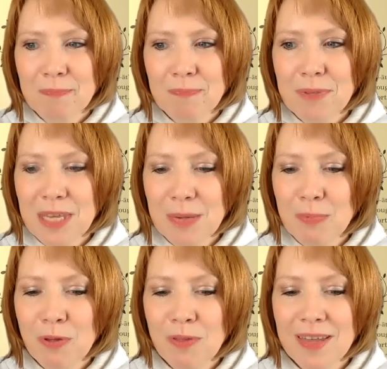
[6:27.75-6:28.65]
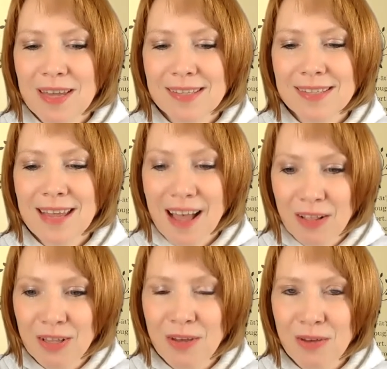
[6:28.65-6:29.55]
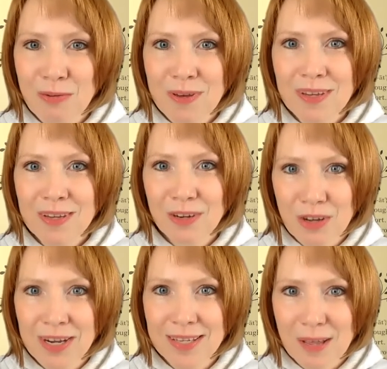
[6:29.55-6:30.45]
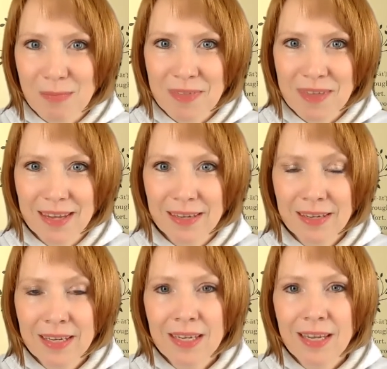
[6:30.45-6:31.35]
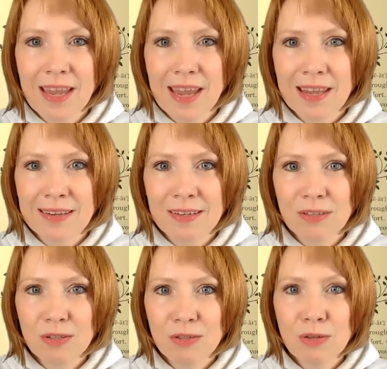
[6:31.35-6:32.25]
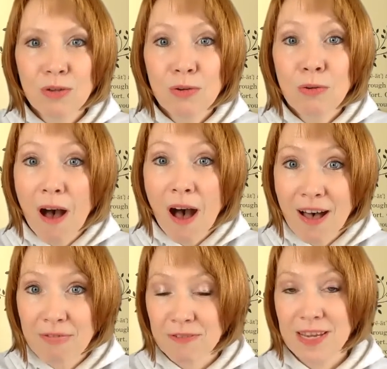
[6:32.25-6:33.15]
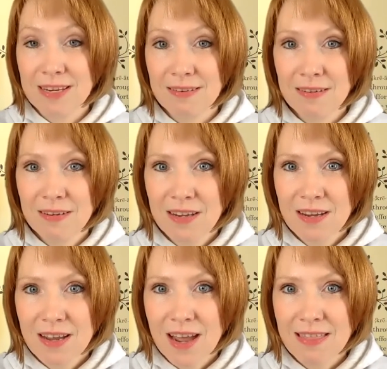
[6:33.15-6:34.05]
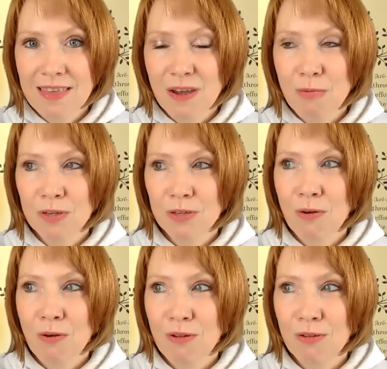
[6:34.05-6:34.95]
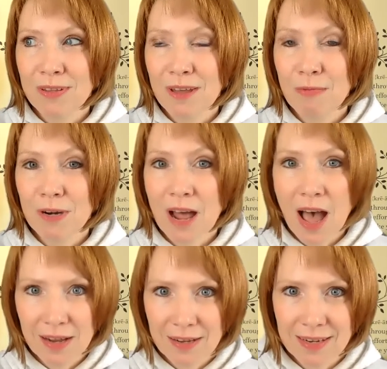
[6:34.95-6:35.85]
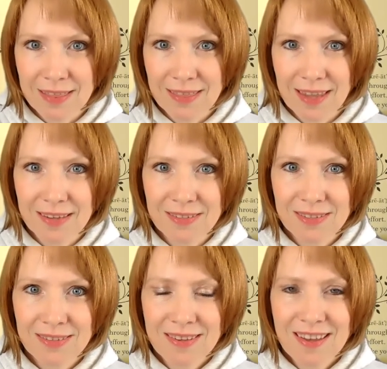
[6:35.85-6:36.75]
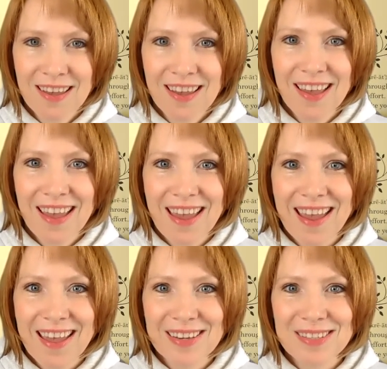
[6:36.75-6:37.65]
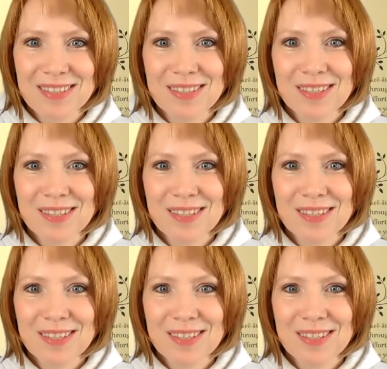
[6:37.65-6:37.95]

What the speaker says: people that tell you you're good at something. And too often, I think we're told that we're not good at things. And